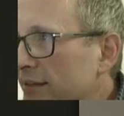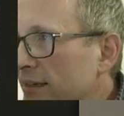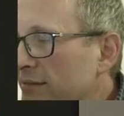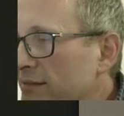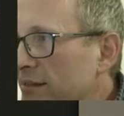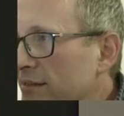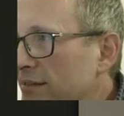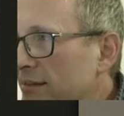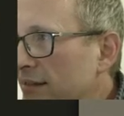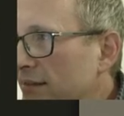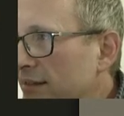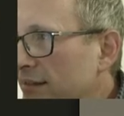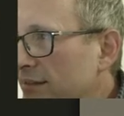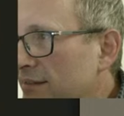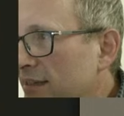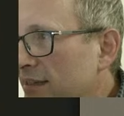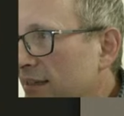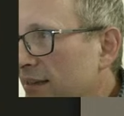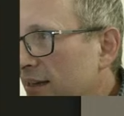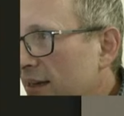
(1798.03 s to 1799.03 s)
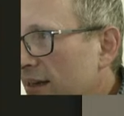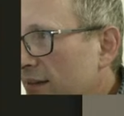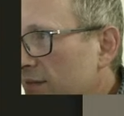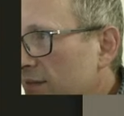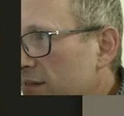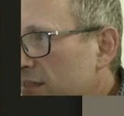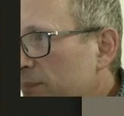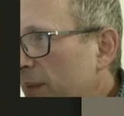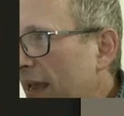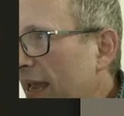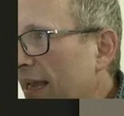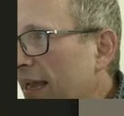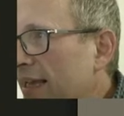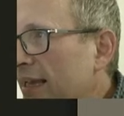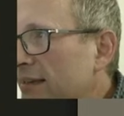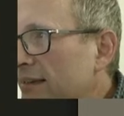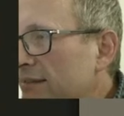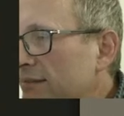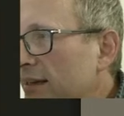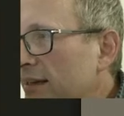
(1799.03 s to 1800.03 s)
The the the, the spare
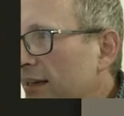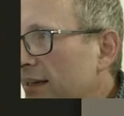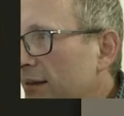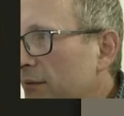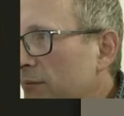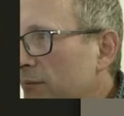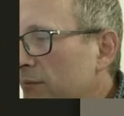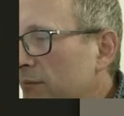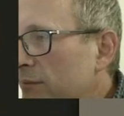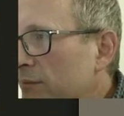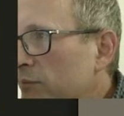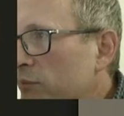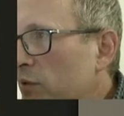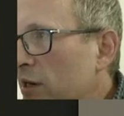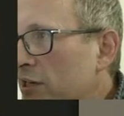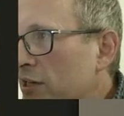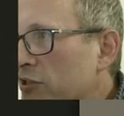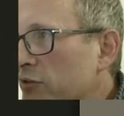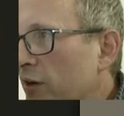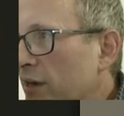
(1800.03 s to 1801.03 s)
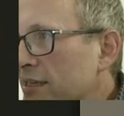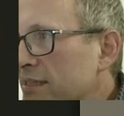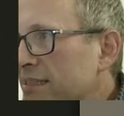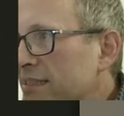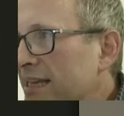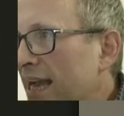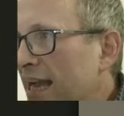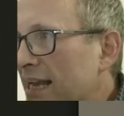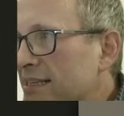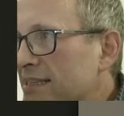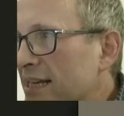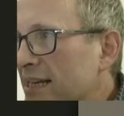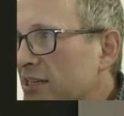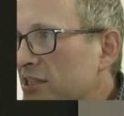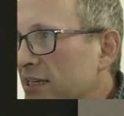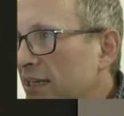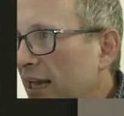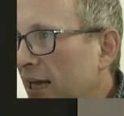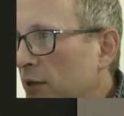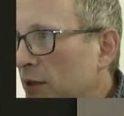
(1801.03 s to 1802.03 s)
um, pressurized gas
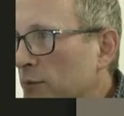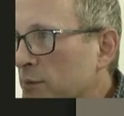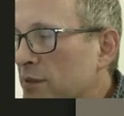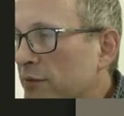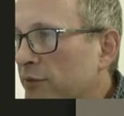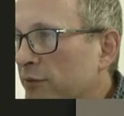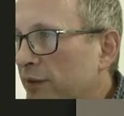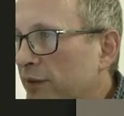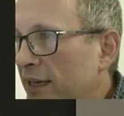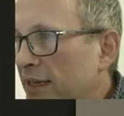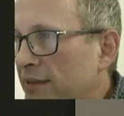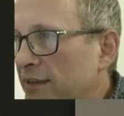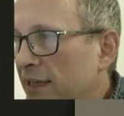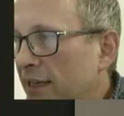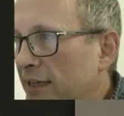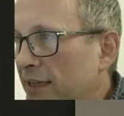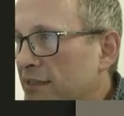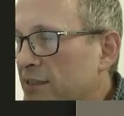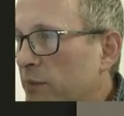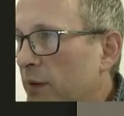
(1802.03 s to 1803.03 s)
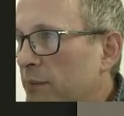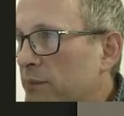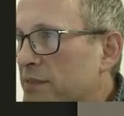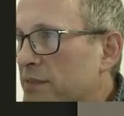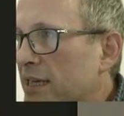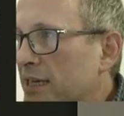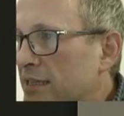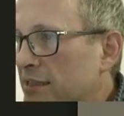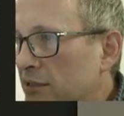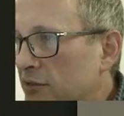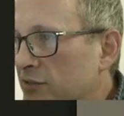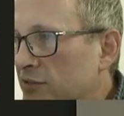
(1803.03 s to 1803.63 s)
actually helps feed the sweet potato